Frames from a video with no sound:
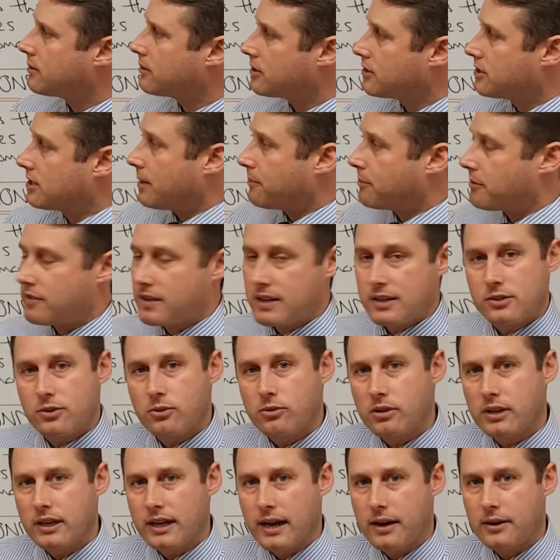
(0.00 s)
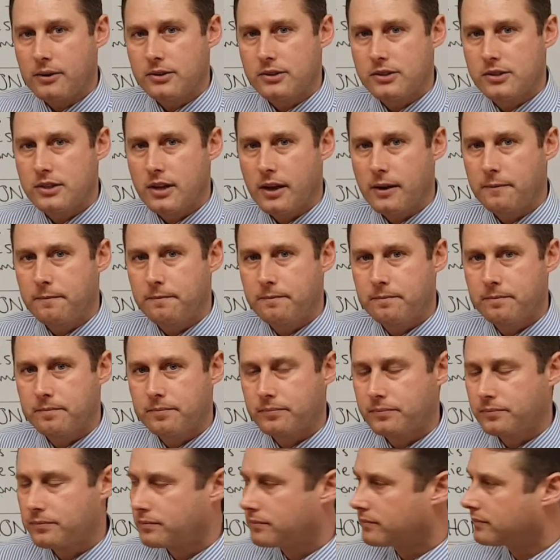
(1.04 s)
Some of these organelles. So
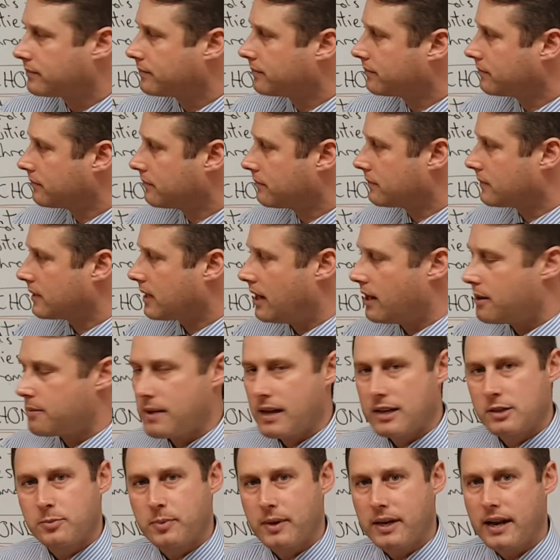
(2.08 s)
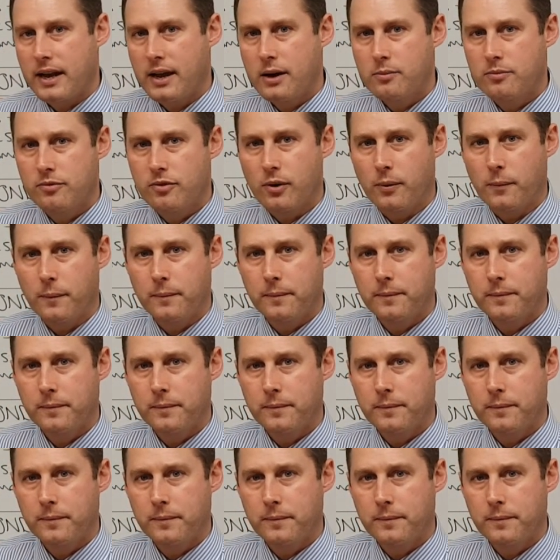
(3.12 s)
I hope that's been helpful.